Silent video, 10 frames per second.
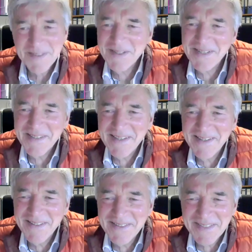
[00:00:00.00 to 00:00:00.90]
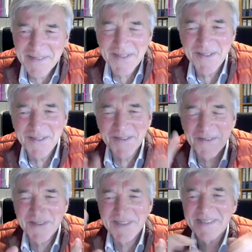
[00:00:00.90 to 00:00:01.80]
Okay, thank you, Stefan, also
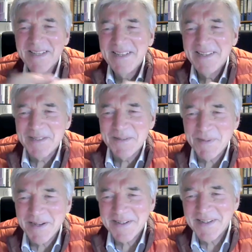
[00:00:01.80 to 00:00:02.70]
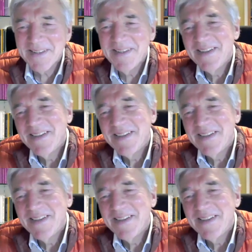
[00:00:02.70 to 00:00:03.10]
for this inspiring